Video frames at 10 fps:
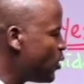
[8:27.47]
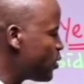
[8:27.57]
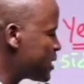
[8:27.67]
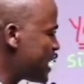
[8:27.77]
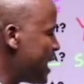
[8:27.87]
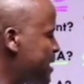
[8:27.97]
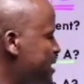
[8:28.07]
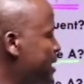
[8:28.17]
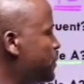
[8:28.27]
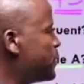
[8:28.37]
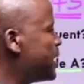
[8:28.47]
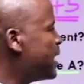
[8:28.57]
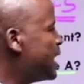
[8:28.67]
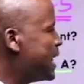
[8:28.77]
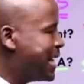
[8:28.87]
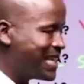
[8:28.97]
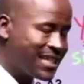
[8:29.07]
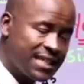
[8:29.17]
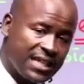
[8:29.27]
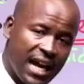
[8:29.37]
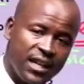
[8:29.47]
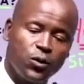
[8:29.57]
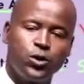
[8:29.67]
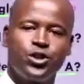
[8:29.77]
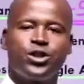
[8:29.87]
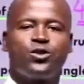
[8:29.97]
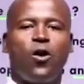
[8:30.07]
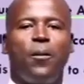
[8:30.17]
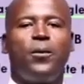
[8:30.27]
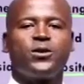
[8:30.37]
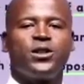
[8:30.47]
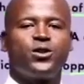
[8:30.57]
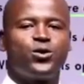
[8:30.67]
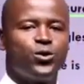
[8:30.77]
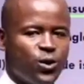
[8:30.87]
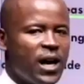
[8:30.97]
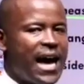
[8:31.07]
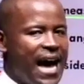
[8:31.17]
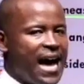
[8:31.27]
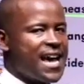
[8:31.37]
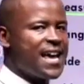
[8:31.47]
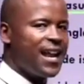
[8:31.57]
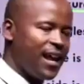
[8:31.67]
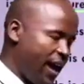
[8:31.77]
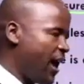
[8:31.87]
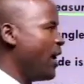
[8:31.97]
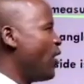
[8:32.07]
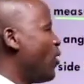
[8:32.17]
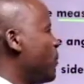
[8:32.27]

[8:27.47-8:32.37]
or side CB is the side which is opposite to angle A.